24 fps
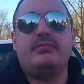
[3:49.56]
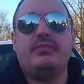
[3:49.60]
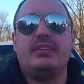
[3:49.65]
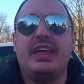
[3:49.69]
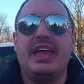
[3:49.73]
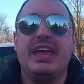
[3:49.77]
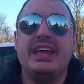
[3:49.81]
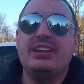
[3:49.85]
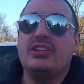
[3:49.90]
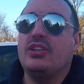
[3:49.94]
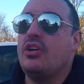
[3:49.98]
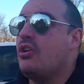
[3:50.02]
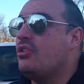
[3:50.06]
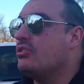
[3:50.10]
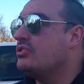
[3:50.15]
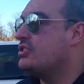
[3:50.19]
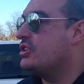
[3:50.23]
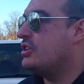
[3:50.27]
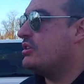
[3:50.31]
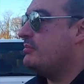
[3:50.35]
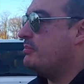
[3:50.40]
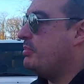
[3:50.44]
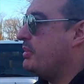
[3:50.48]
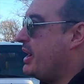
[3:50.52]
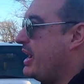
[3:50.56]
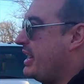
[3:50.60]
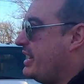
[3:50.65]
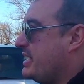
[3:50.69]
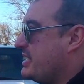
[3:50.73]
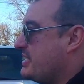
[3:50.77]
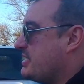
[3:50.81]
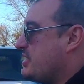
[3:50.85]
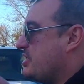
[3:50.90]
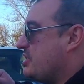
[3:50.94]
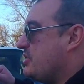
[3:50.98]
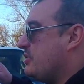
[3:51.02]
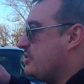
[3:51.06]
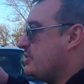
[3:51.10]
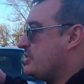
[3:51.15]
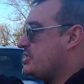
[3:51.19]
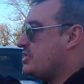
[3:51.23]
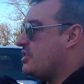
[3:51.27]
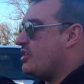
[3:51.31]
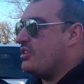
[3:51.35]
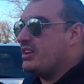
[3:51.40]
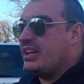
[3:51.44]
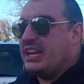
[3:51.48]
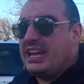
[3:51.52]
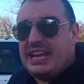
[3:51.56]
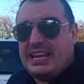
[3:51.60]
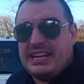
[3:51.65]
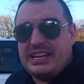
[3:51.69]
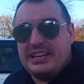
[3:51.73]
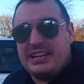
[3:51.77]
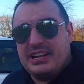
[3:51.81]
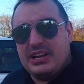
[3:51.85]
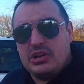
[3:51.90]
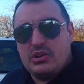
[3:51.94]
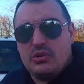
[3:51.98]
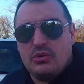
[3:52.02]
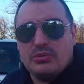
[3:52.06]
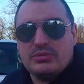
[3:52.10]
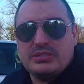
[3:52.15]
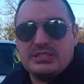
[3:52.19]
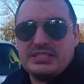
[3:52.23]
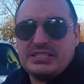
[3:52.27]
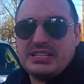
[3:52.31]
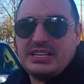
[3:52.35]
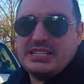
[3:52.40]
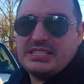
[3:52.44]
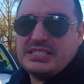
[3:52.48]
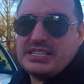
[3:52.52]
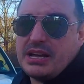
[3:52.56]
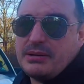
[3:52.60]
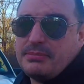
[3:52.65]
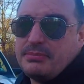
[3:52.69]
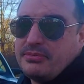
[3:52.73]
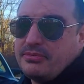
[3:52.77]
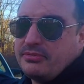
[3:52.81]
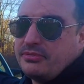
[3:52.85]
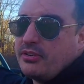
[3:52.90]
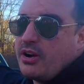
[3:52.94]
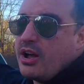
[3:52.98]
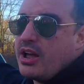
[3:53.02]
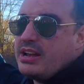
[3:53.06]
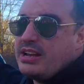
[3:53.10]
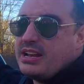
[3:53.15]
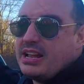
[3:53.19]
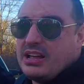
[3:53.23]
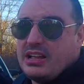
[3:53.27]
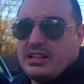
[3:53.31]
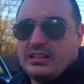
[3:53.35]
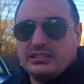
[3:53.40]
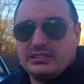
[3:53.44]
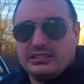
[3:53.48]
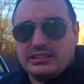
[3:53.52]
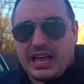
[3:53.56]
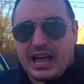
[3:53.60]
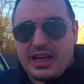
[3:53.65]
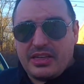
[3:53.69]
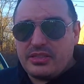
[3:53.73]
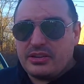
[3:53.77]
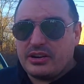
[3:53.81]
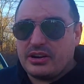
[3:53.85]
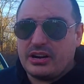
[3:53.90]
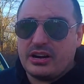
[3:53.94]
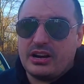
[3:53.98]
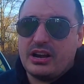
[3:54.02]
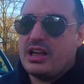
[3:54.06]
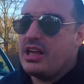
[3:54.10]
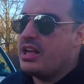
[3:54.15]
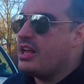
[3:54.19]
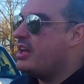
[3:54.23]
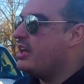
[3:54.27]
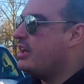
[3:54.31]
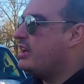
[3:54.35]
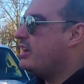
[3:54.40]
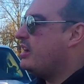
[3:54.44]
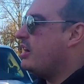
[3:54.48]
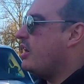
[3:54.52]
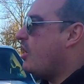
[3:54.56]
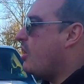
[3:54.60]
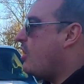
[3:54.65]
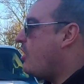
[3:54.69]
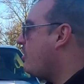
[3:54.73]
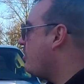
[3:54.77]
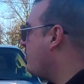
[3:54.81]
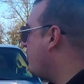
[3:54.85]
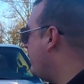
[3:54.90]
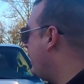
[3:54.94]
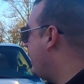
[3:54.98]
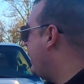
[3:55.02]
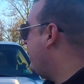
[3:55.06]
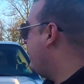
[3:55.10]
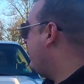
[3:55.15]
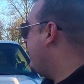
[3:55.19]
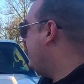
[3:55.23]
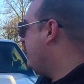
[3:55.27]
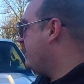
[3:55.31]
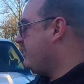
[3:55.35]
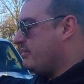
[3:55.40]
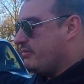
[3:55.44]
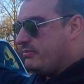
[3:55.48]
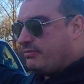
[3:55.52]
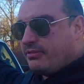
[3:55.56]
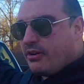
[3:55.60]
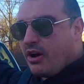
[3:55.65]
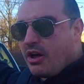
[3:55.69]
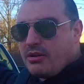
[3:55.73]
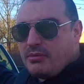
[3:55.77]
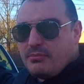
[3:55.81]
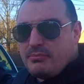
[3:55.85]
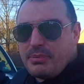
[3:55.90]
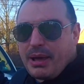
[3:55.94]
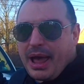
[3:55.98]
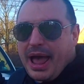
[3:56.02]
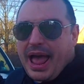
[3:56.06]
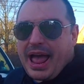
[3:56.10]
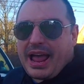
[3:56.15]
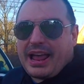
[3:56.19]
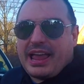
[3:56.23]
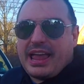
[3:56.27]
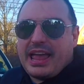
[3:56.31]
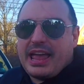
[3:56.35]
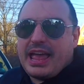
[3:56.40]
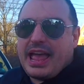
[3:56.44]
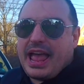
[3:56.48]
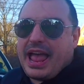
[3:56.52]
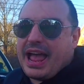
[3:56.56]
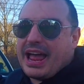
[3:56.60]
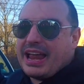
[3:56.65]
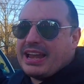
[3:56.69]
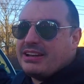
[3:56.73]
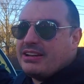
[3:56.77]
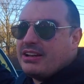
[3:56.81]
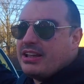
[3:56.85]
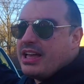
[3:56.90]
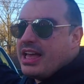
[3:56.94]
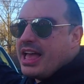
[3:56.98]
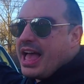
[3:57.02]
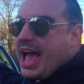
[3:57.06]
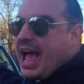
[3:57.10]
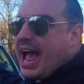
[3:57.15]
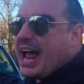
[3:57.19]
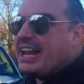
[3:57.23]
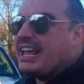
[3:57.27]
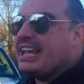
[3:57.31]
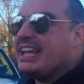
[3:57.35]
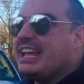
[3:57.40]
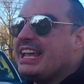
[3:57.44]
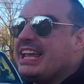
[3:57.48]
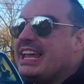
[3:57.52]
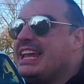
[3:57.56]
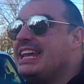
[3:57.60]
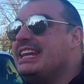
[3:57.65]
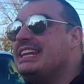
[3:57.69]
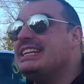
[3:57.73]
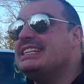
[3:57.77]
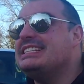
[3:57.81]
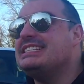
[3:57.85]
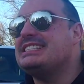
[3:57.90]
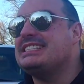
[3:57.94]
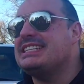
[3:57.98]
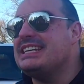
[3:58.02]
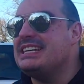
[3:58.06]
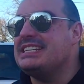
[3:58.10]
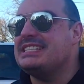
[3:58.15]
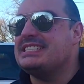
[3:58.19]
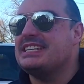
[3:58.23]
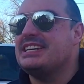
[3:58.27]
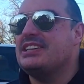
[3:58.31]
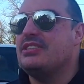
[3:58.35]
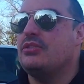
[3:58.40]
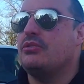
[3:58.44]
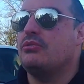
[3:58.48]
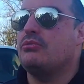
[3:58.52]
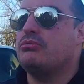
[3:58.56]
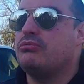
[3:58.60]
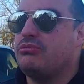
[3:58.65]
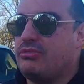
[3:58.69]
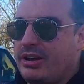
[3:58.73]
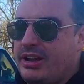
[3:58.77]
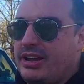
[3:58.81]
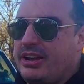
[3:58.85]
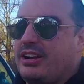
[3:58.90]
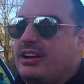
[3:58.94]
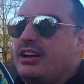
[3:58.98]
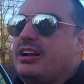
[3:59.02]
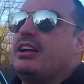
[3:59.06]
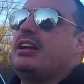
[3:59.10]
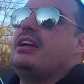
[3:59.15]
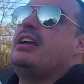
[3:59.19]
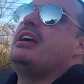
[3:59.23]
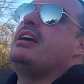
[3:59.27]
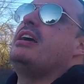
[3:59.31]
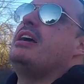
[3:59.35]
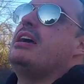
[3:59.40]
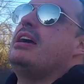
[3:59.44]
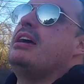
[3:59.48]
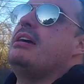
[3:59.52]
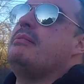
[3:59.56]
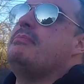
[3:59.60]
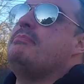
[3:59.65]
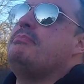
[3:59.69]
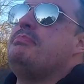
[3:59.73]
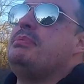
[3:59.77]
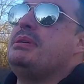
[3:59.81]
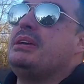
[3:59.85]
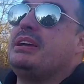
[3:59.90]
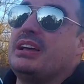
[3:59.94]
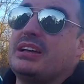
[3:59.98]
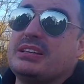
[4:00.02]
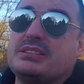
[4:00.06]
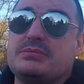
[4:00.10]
And long-term plan is to install heated and cooled seats up front, leather, all the way in front, back, and adding heated seats in the rear because